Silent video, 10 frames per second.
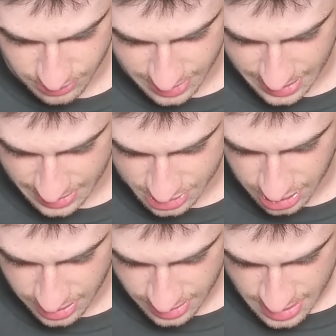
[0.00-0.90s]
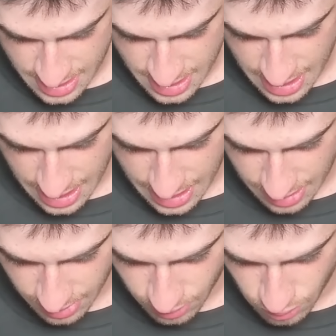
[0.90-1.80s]
get a shot.
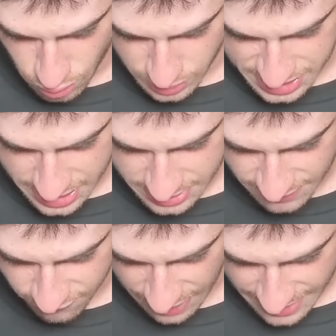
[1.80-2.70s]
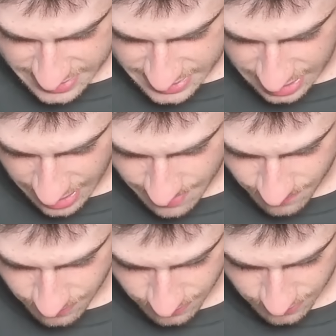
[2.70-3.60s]
Ooh, is he going to deflect in
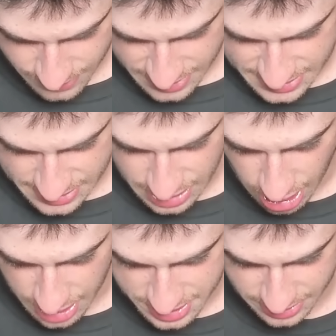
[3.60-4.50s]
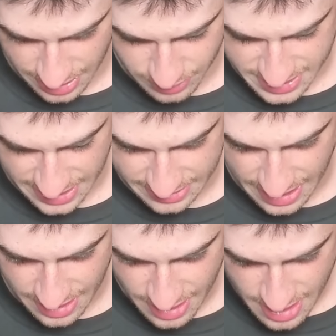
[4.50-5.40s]
time? He's not. Okay, we take
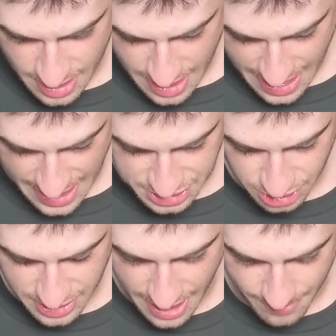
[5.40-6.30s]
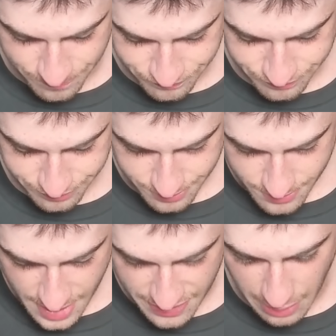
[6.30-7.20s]
that. And so, yeah,
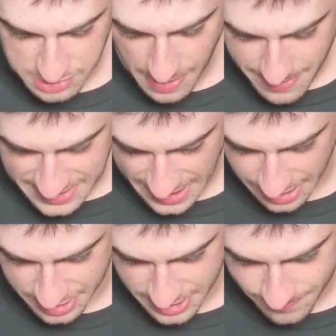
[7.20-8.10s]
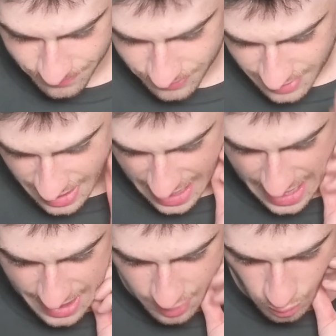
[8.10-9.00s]
that was my mentality.
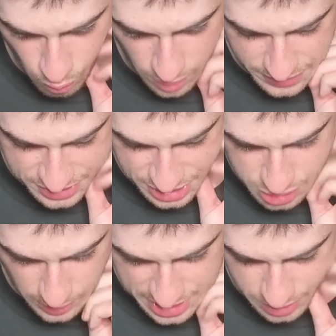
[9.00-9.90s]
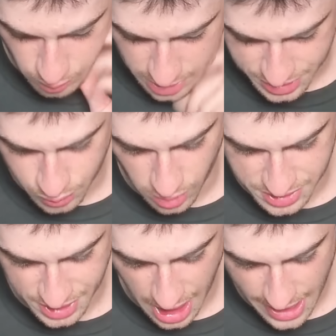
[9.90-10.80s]
And what the situation was
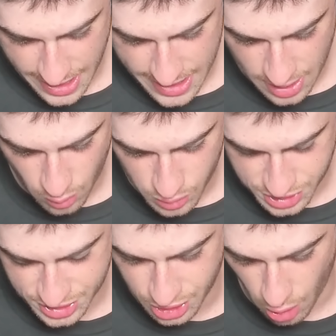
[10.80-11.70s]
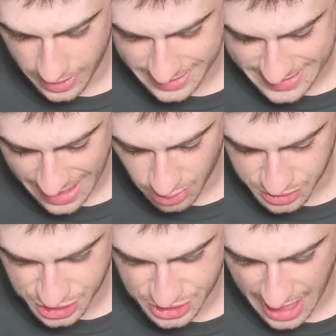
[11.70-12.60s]
I was going down
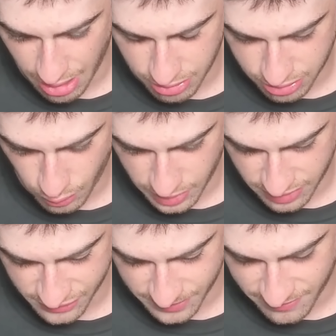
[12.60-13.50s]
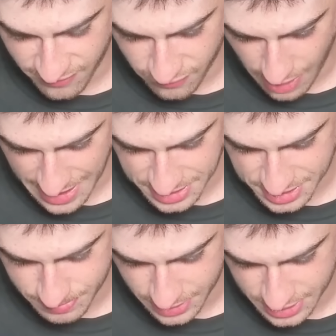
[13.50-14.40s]
south with some
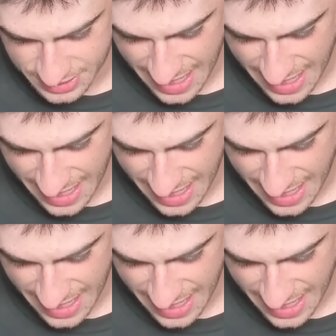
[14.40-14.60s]
friends. Because